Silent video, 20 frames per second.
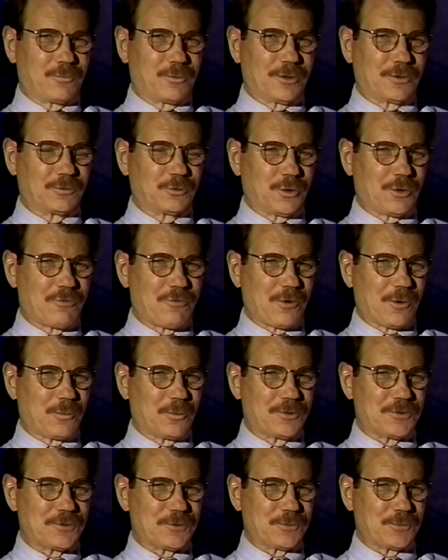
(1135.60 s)
we'll look
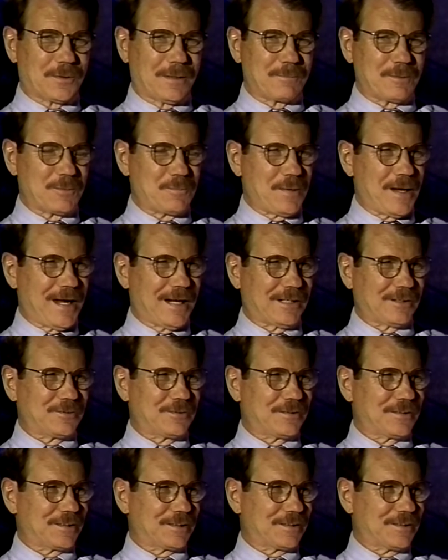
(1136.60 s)
forward to coming back
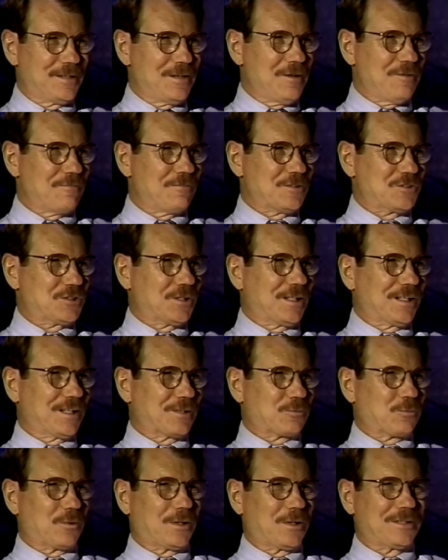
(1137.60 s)
and visiting
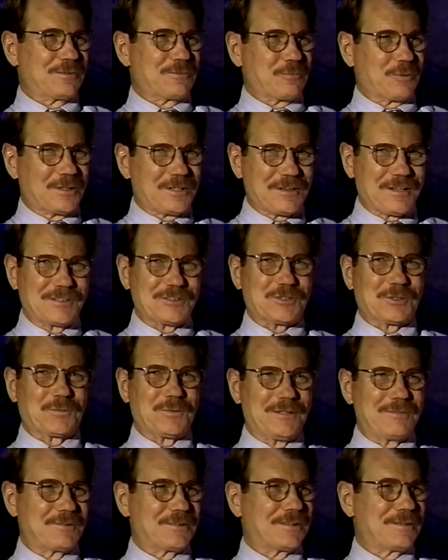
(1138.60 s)
it when things are
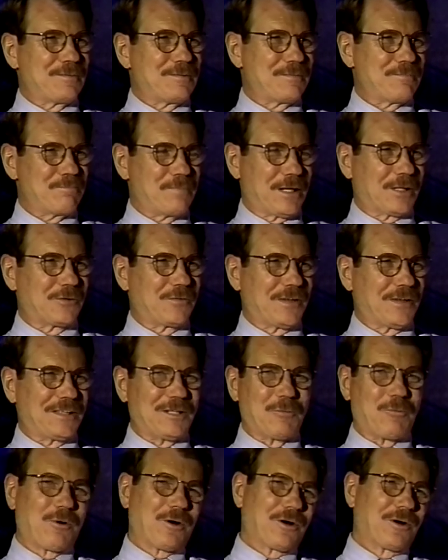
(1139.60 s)
even better than
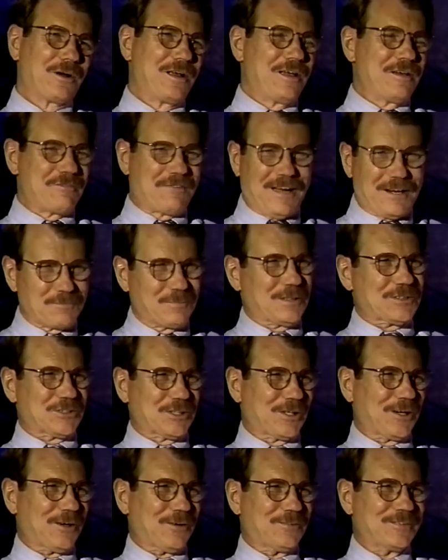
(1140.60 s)
they were 5 months
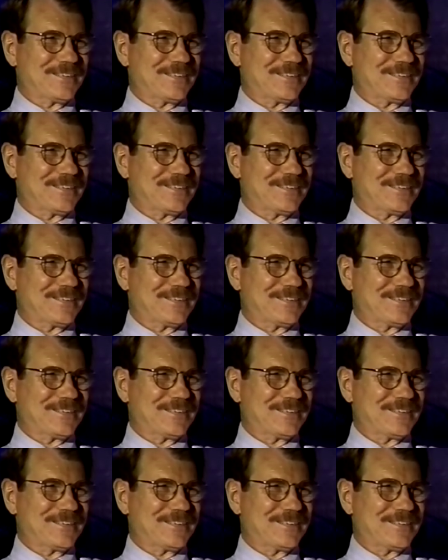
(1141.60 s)
ago.